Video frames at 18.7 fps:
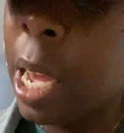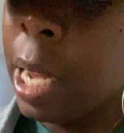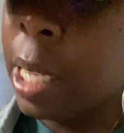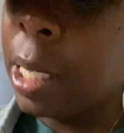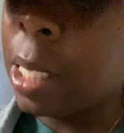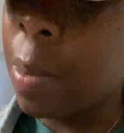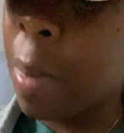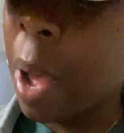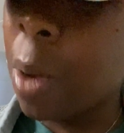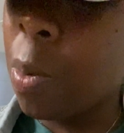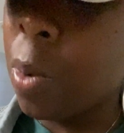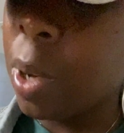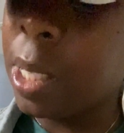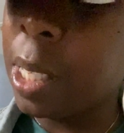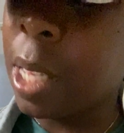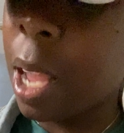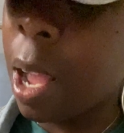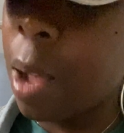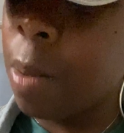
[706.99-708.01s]
Somebody wants
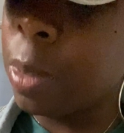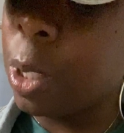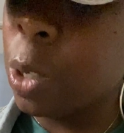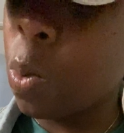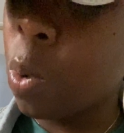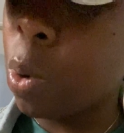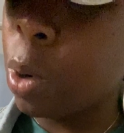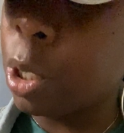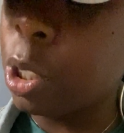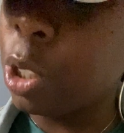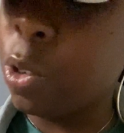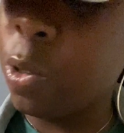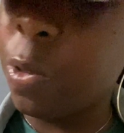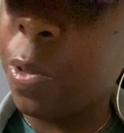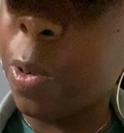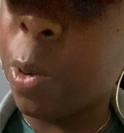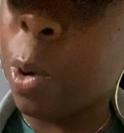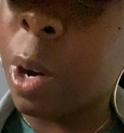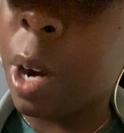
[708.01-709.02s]
to come towards you
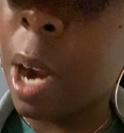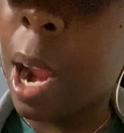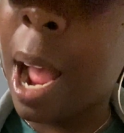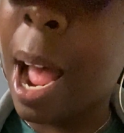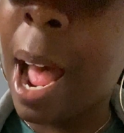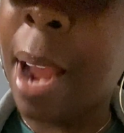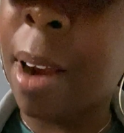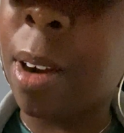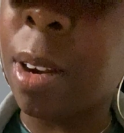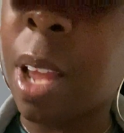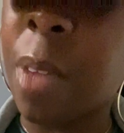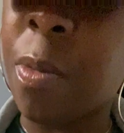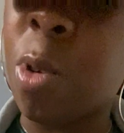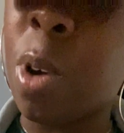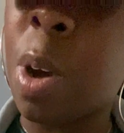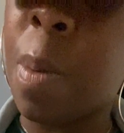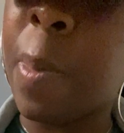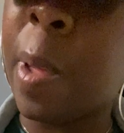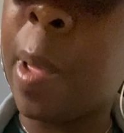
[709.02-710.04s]
for a higher level
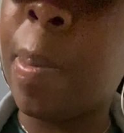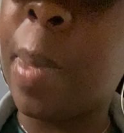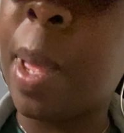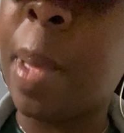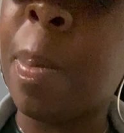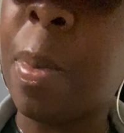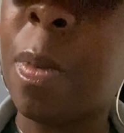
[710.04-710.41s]
commitment.